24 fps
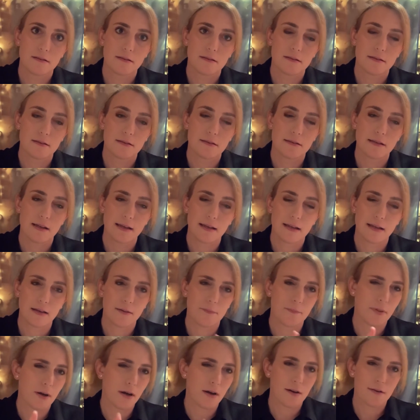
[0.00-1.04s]
data
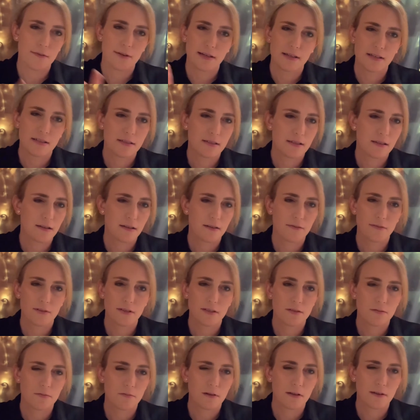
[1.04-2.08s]
barring
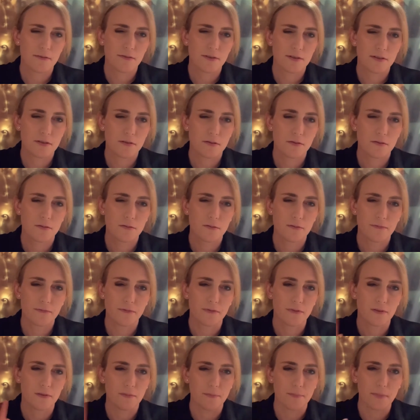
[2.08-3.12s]
service, whatever it's called, for
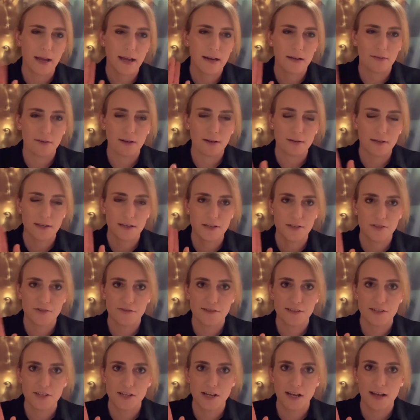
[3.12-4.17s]
the background history
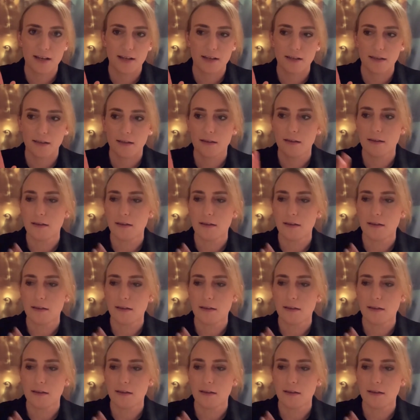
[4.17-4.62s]
check.